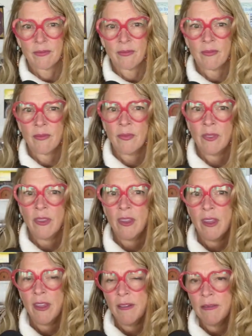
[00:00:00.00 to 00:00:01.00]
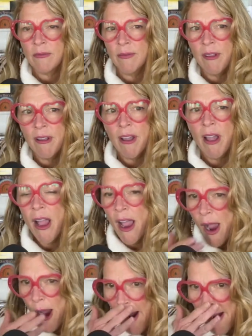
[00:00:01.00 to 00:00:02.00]

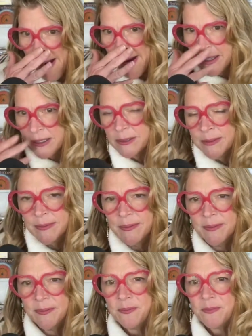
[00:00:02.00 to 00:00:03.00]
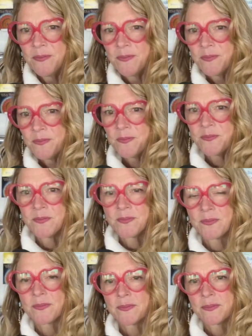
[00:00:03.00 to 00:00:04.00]

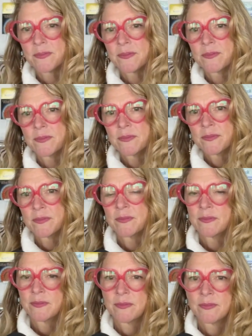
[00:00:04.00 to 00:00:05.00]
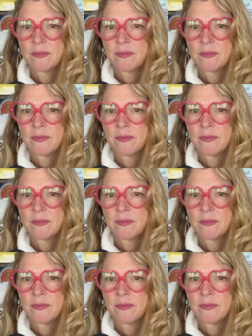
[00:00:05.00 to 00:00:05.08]
[no speech]